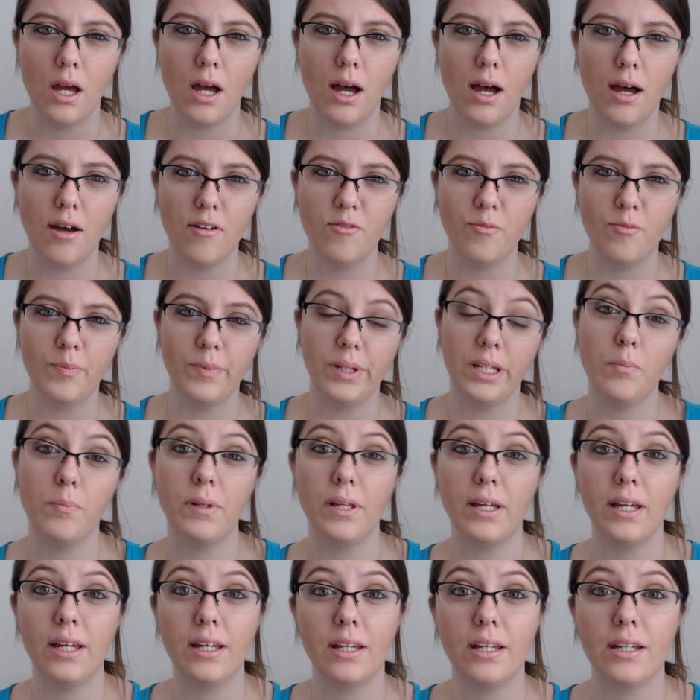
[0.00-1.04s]
of me
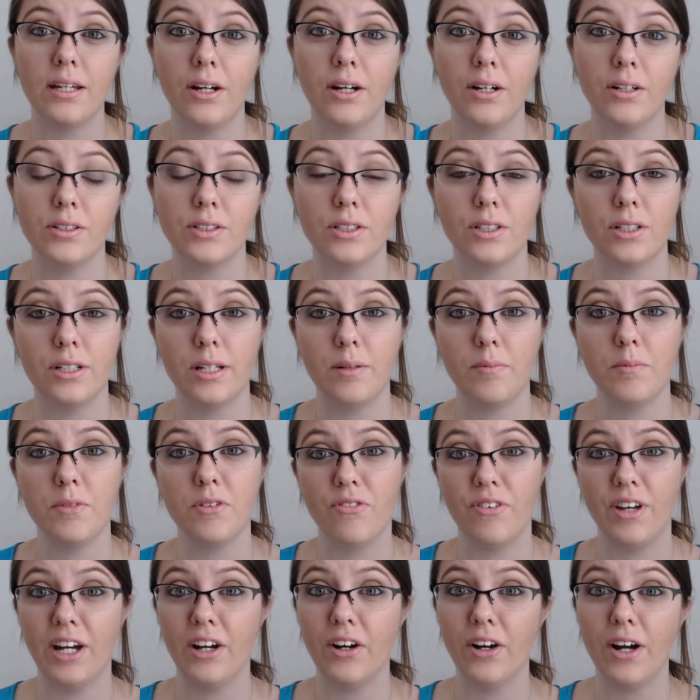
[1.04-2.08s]
playing a character named
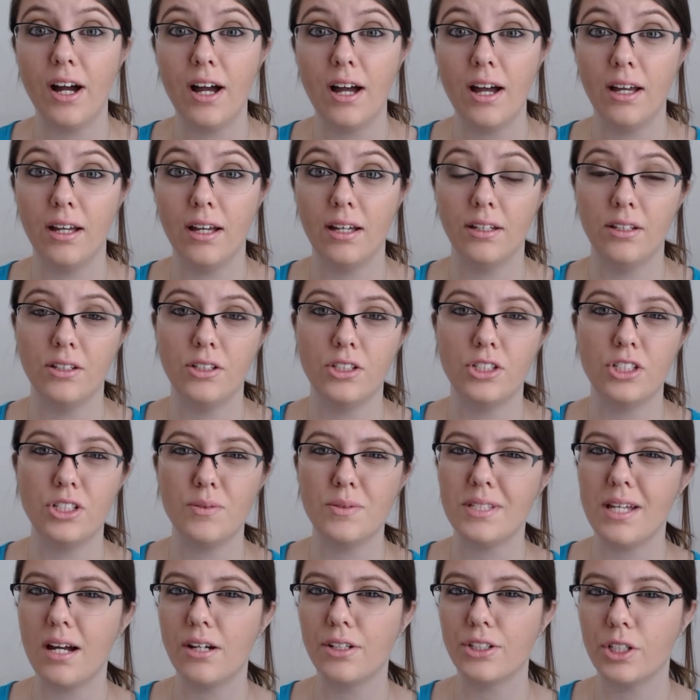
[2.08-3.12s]
Farah, and she
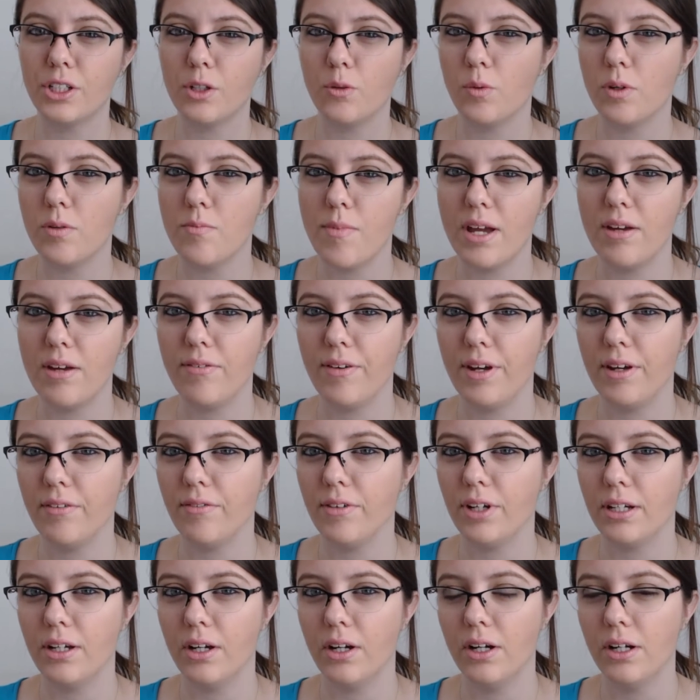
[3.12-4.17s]
was actually one of my
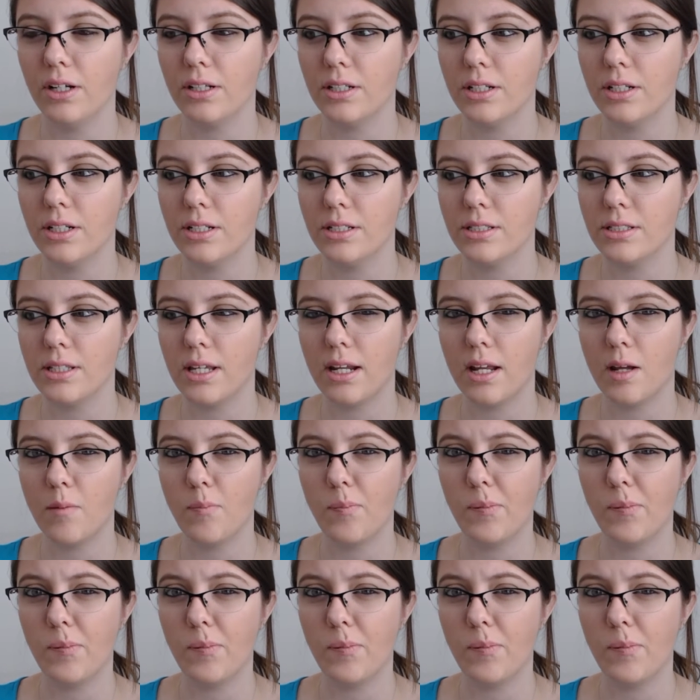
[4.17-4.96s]
favorite characters that I